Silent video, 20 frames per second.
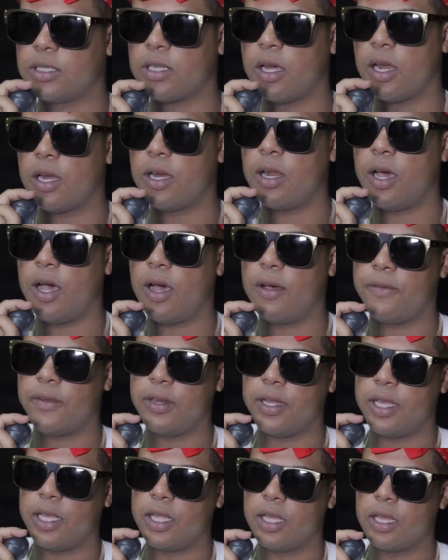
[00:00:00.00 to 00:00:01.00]
started off
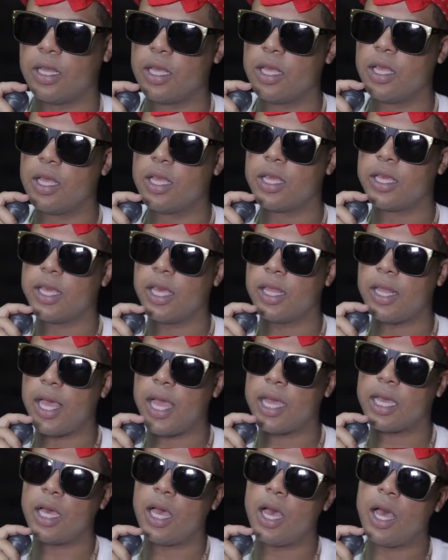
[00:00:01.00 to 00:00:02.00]
and then get
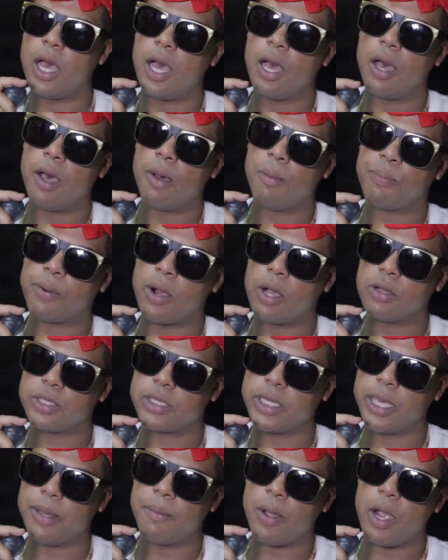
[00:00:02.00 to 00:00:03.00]
like a
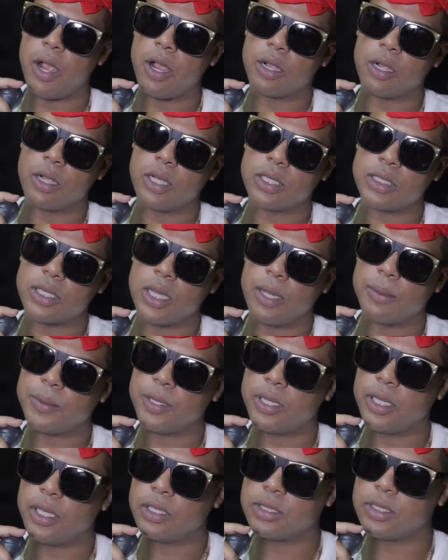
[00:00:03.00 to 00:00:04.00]
protein burger or
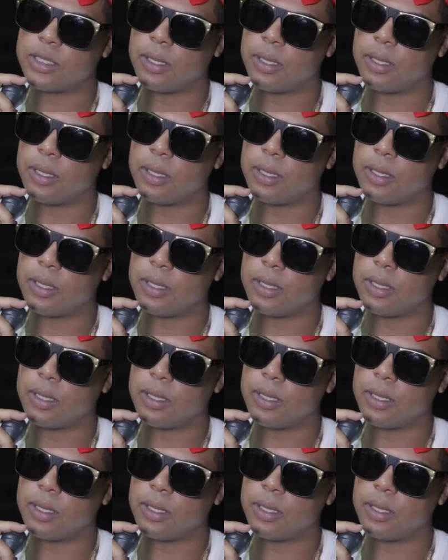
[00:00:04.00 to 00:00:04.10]
something,